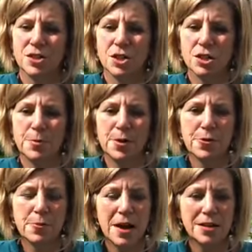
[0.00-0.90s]
it's good to
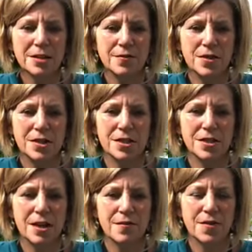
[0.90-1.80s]
be reminded of this
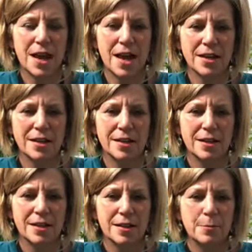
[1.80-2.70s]
stuff, that
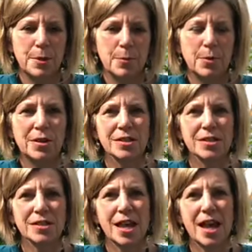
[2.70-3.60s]
people
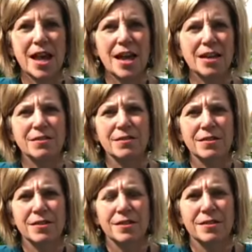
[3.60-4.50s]
can say and